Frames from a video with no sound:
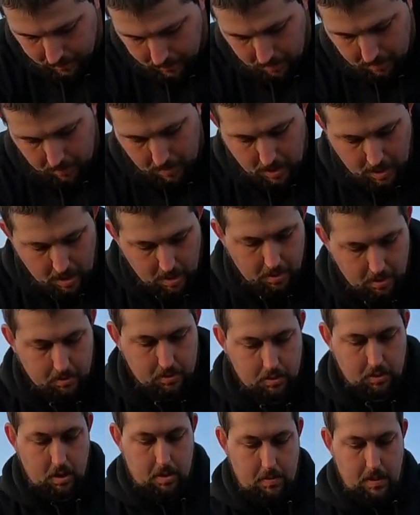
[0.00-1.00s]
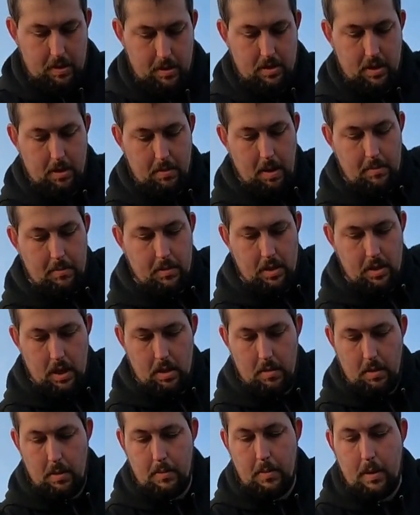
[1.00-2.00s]
But yeah, I'm just going to wait and see what happens
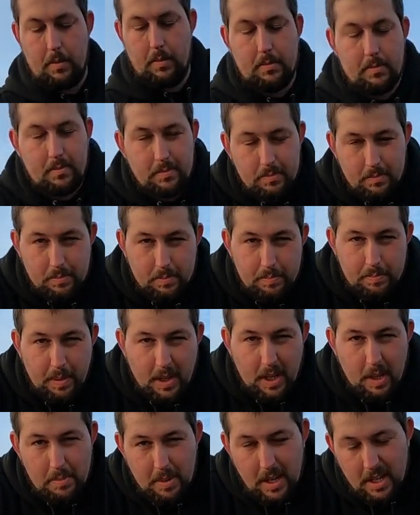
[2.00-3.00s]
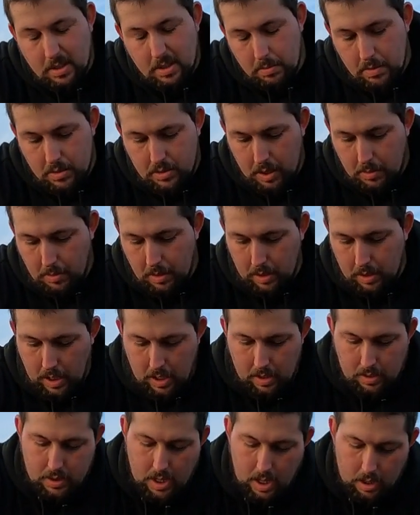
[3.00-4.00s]
now. Well, bigger bait, I'm going to
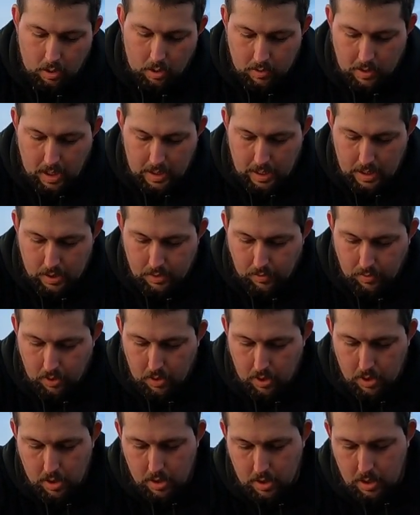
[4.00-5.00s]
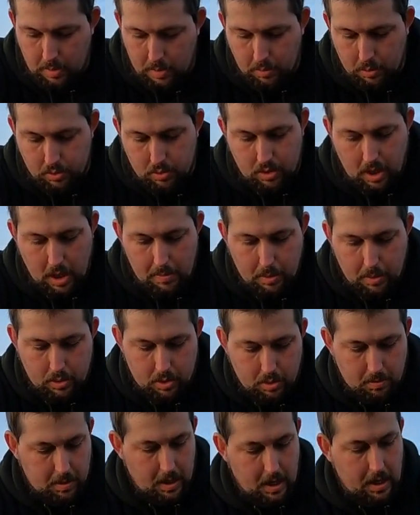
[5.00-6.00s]
see how long that lasts for, and then we'll just keep on
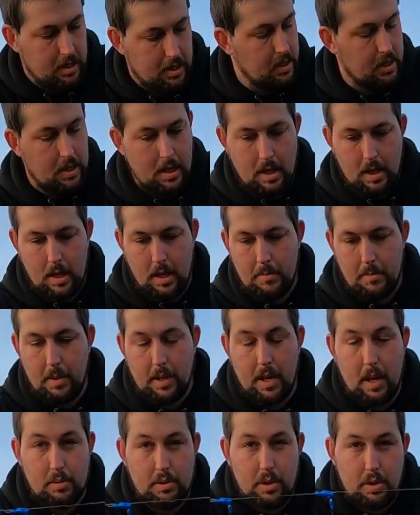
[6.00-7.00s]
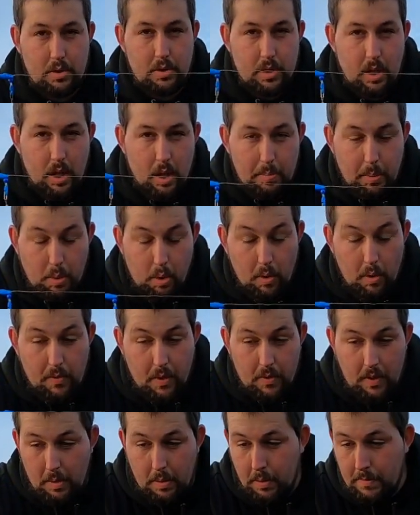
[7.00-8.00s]
doing that. But yeah, I was using the up and over
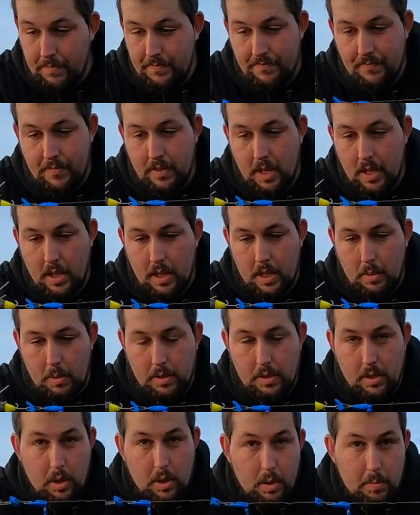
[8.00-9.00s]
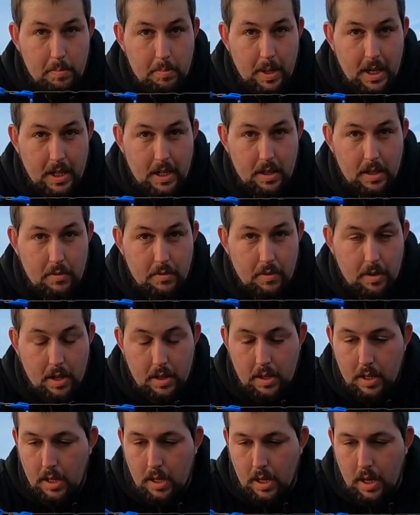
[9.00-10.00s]
on that one, the one that I made in
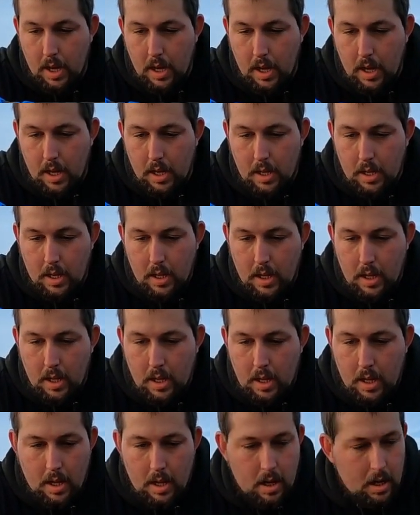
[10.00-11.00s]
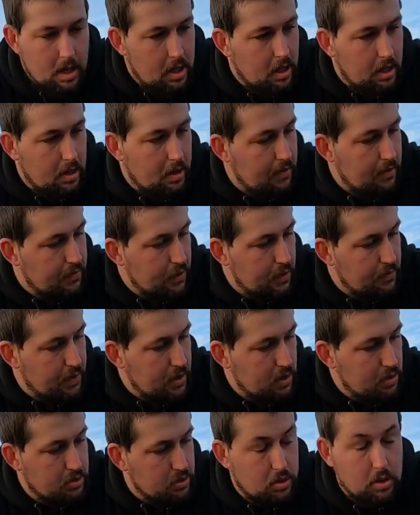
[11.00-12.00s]
a few
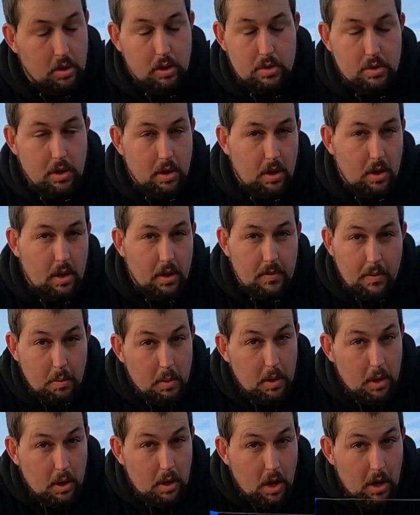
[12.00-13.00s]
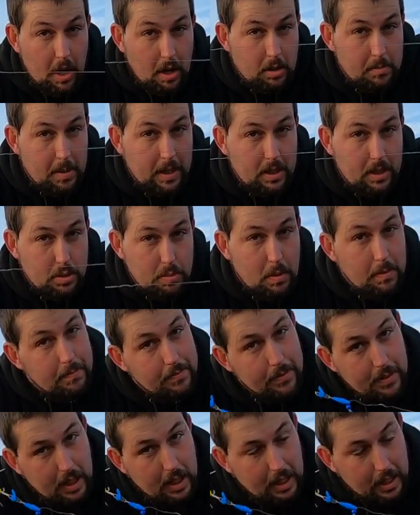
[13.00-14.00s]
videos ago. So if you want to learn how to make this one,
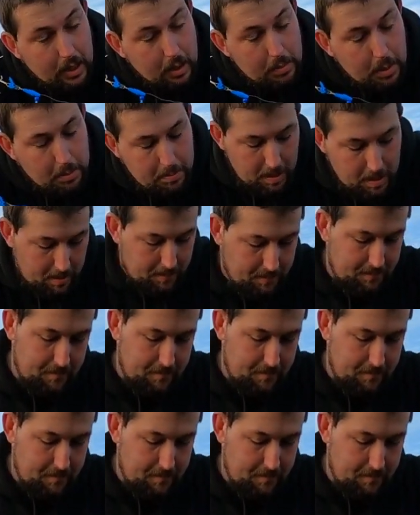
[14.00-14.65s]
the link will be up there.